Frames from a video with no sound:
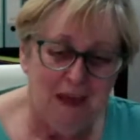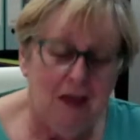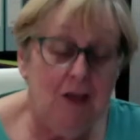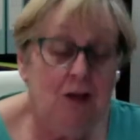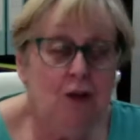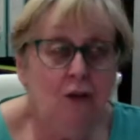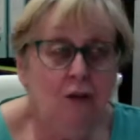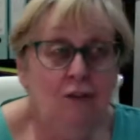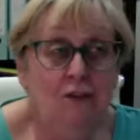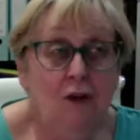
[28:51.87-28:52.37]

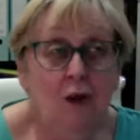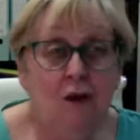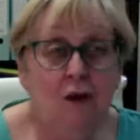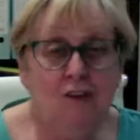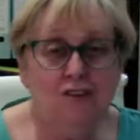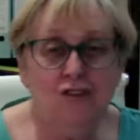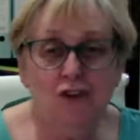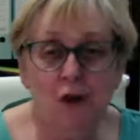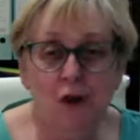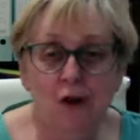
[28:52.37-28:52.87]
You've got a
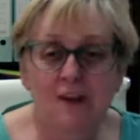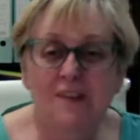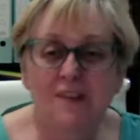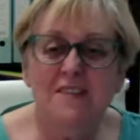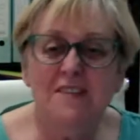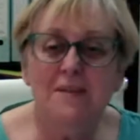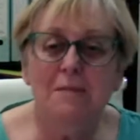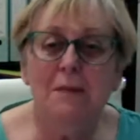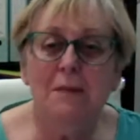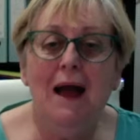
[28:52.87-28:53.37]

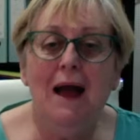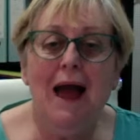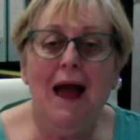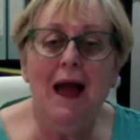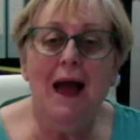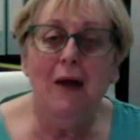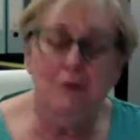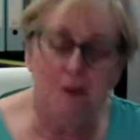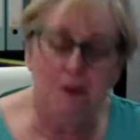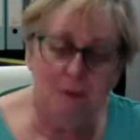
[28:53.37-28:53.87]
choice about
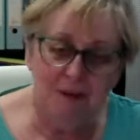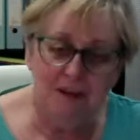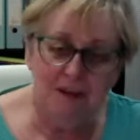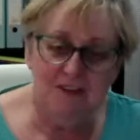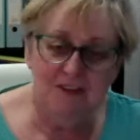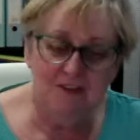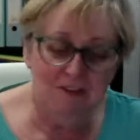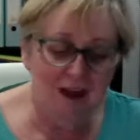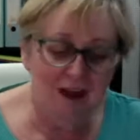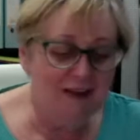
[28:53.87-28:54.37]
how you
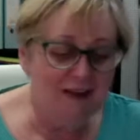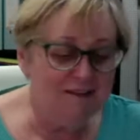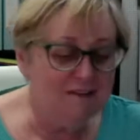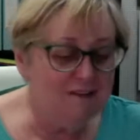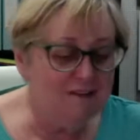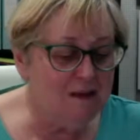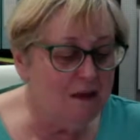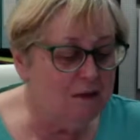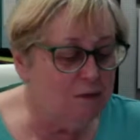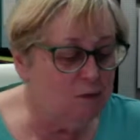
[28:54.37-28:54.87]
interact
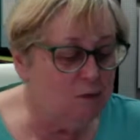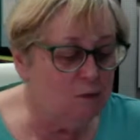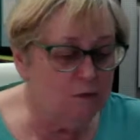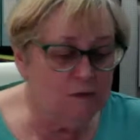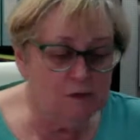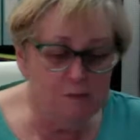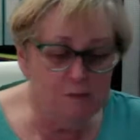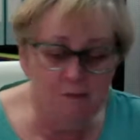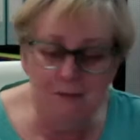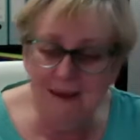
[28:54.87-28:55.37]
and
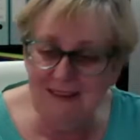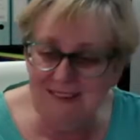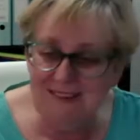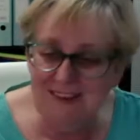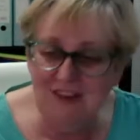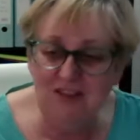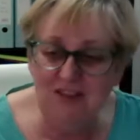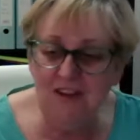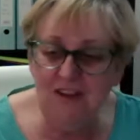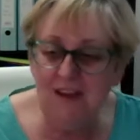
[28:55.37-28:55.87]
the
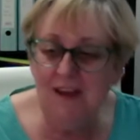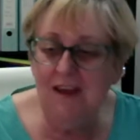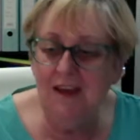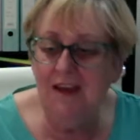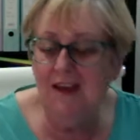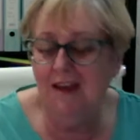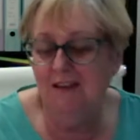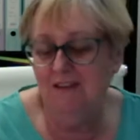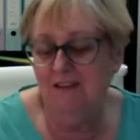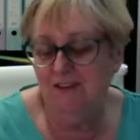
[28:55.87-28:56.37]
message that you
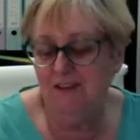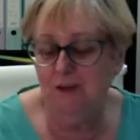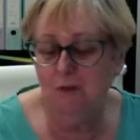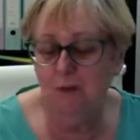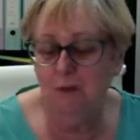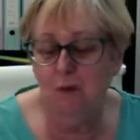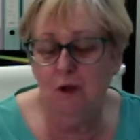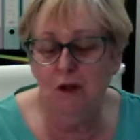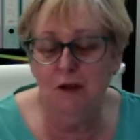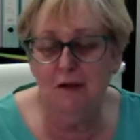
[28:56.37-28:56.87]
give to the
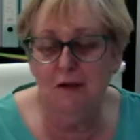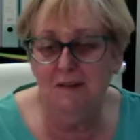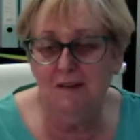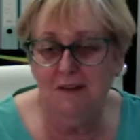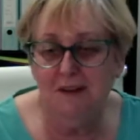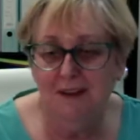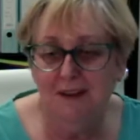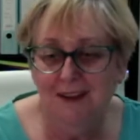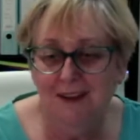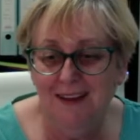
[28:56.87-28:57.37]
world.
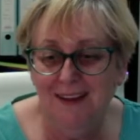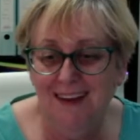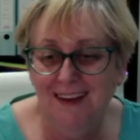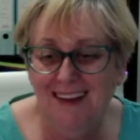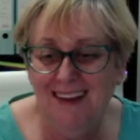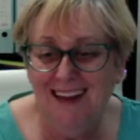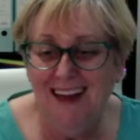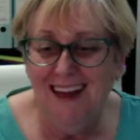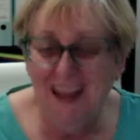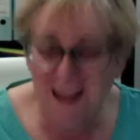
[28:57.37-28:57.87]

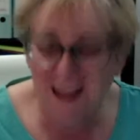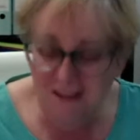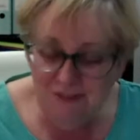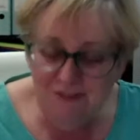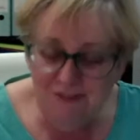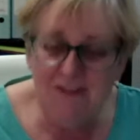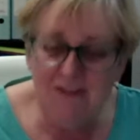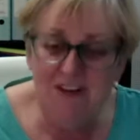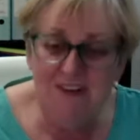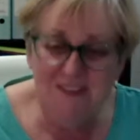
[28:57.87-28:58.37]

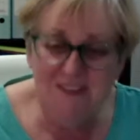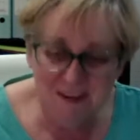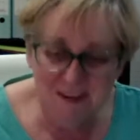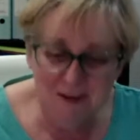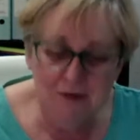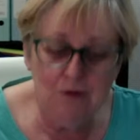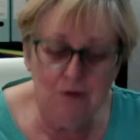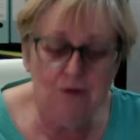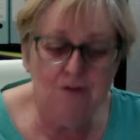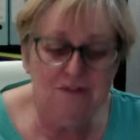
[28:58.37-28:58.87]
Every
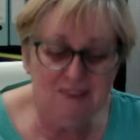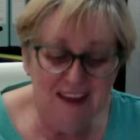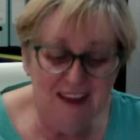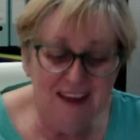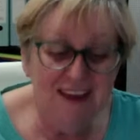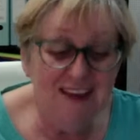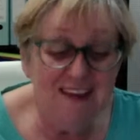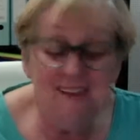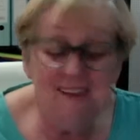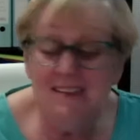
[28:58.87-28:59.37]
single
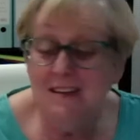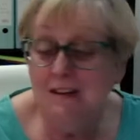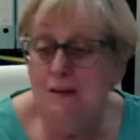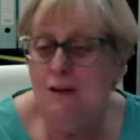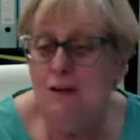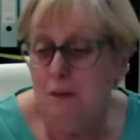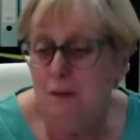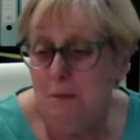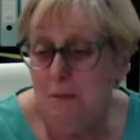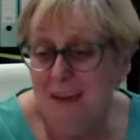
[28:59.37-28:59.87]
day is a
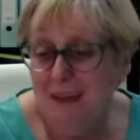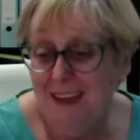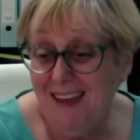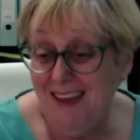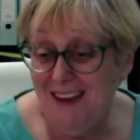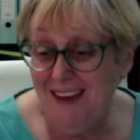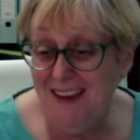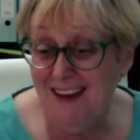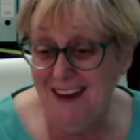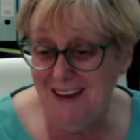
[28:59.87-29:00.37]
new
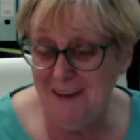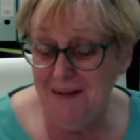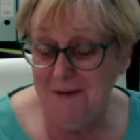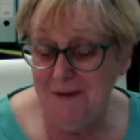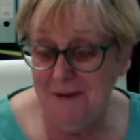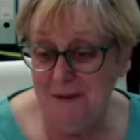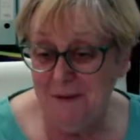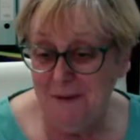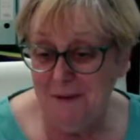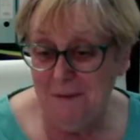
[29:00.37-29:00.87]
beginning.
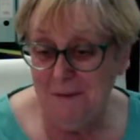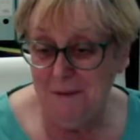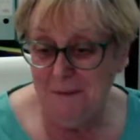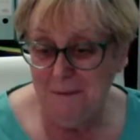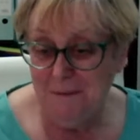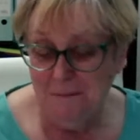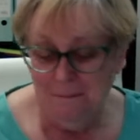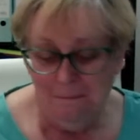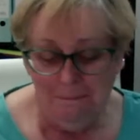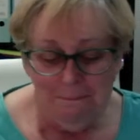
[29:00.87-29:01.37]

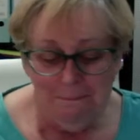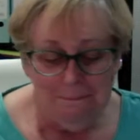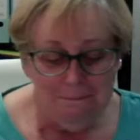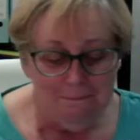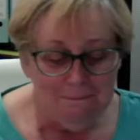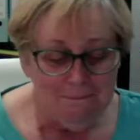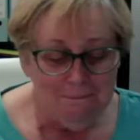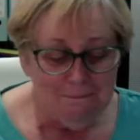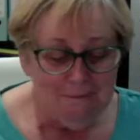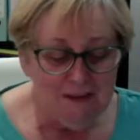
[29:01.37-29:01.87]

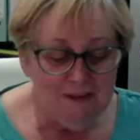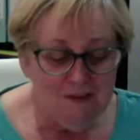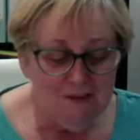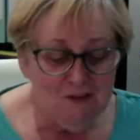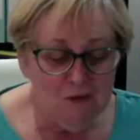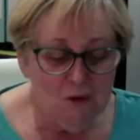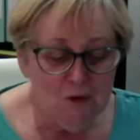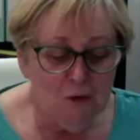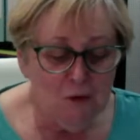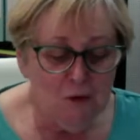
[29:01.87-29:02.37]

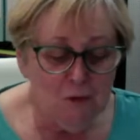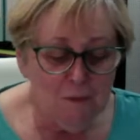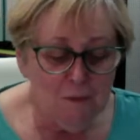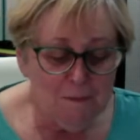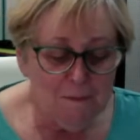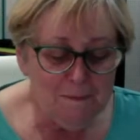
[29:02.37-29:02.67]
So,